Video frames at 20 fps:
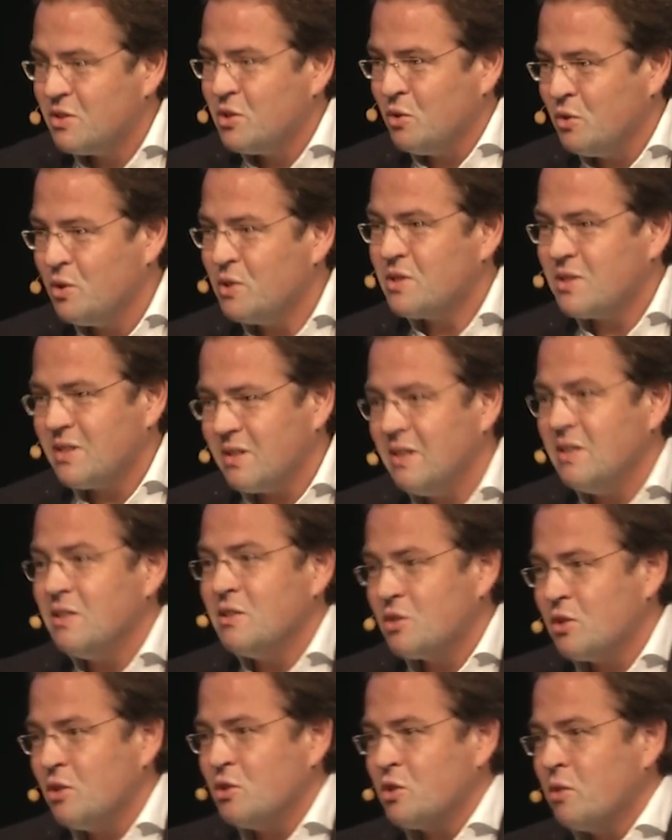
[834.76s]
church
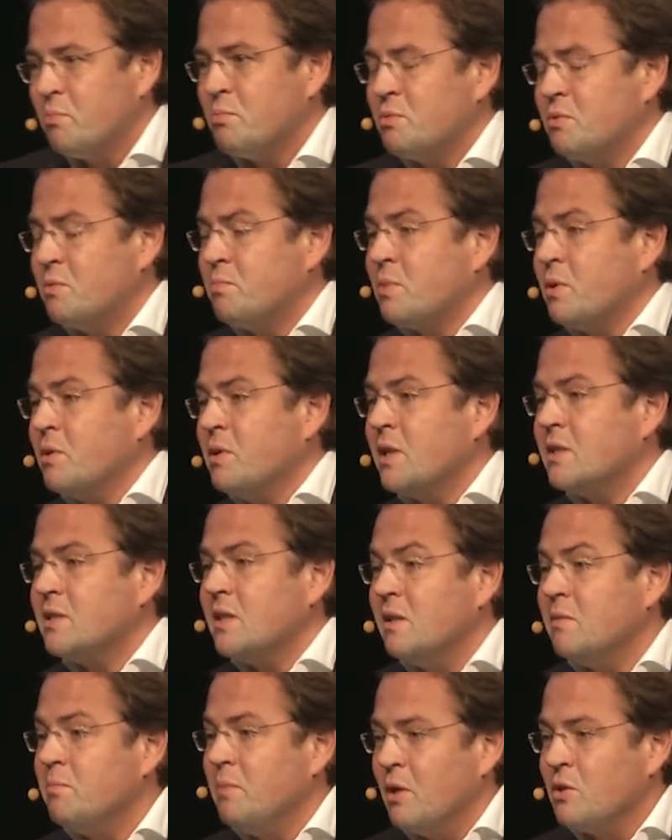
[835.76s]
in social project
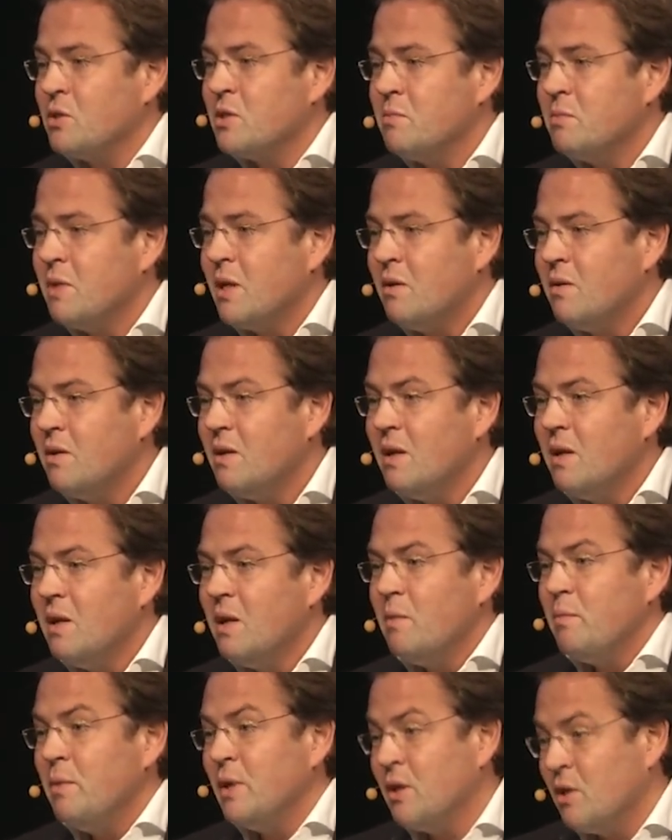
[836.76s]
in Belgium now,
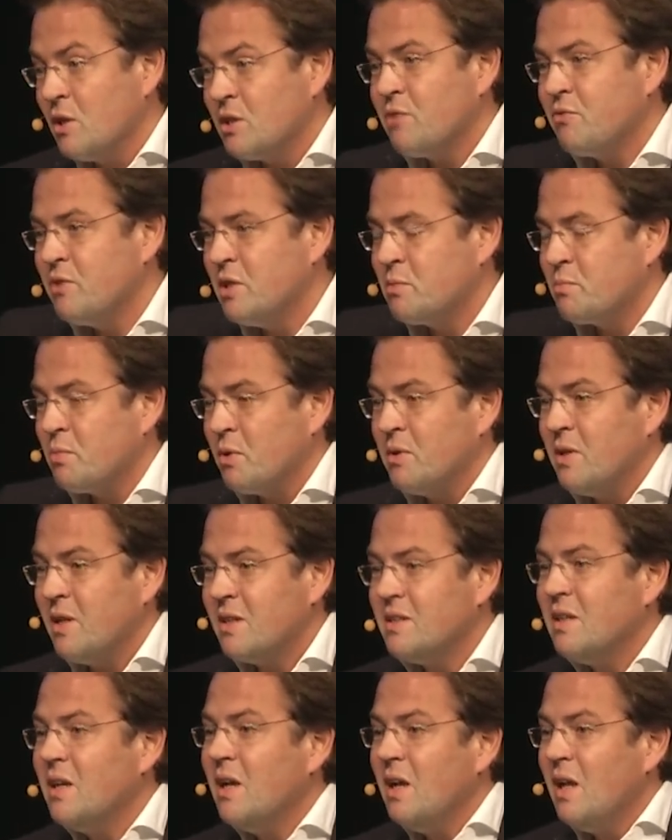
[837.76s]
because of this
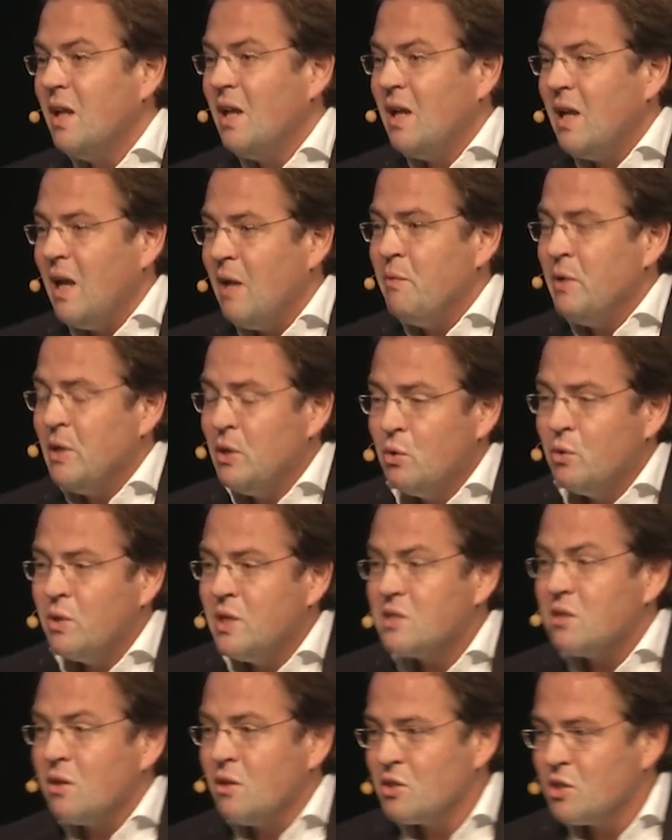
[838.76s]
project. And we do
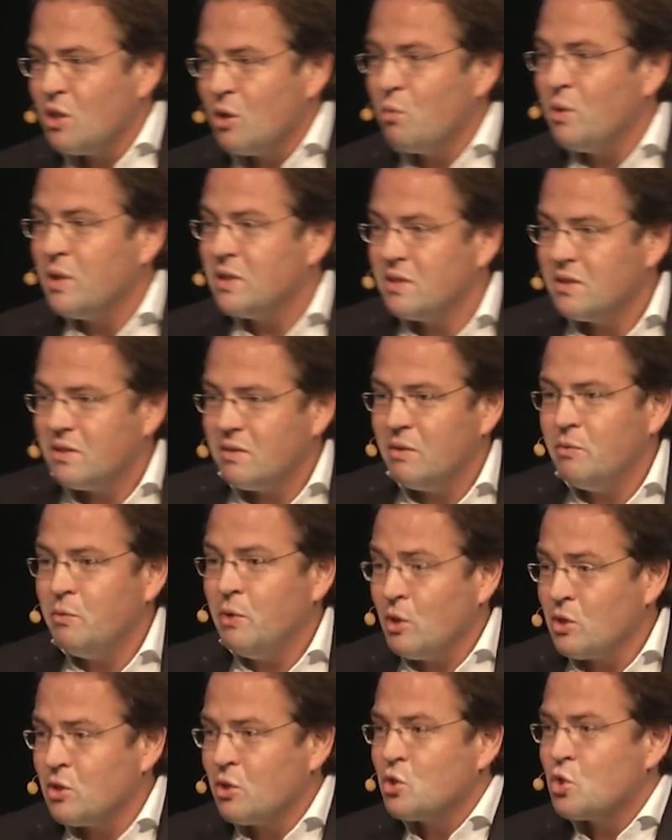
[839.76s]
this also
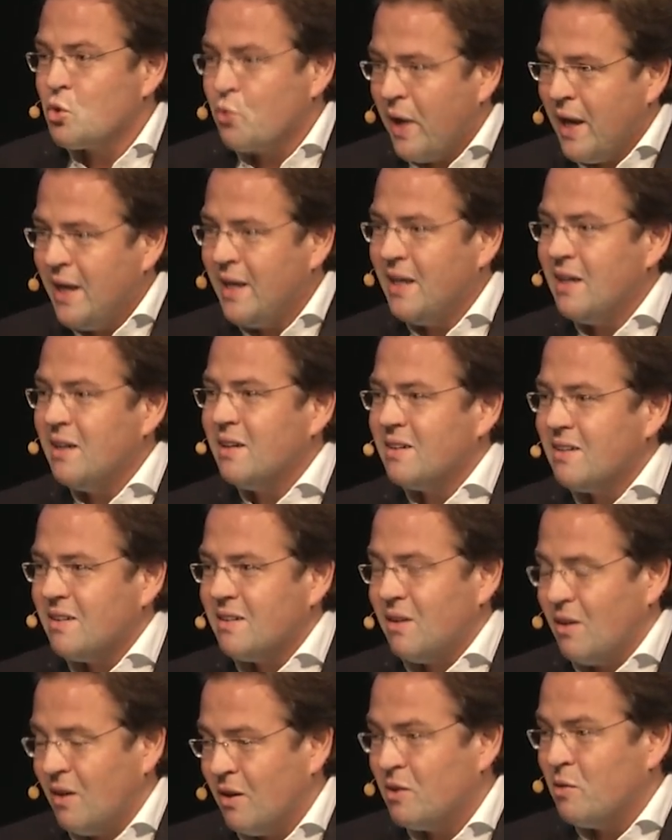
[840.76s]
we're also training
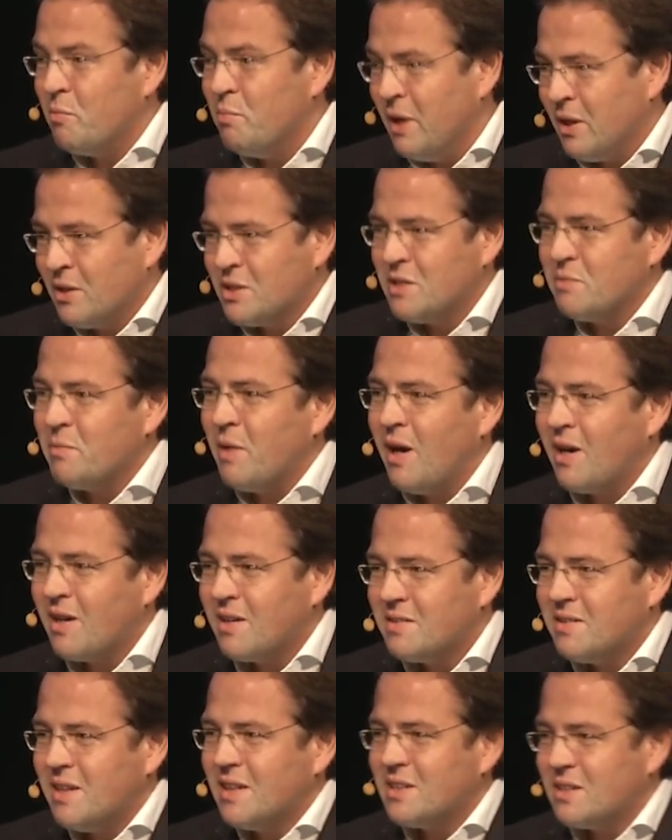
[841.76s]
other Belgian
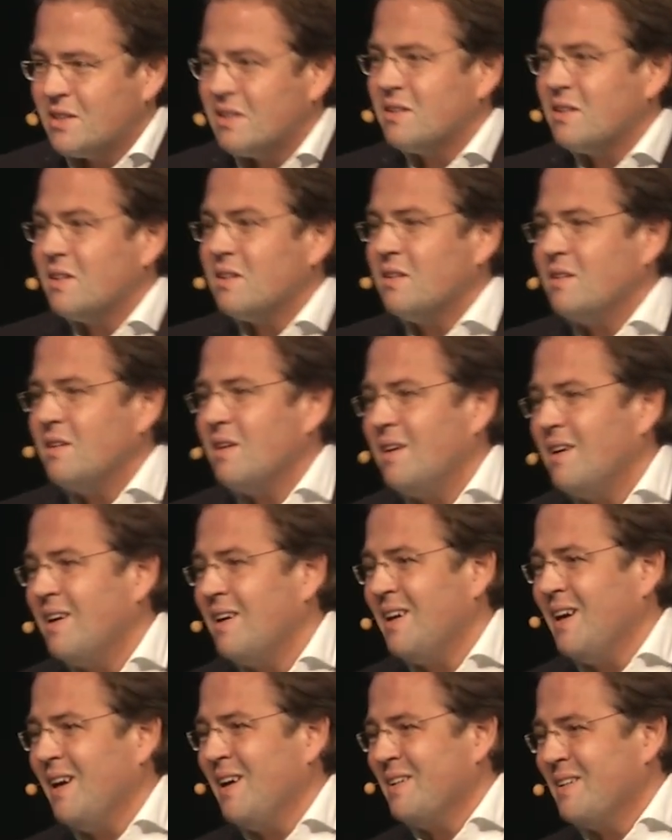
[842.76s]
architects
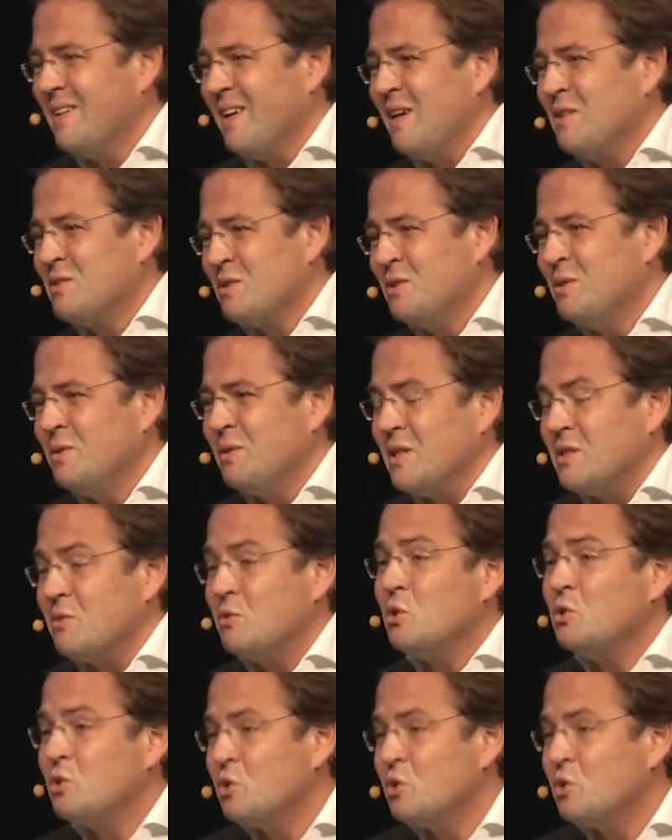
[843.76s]
how to do this.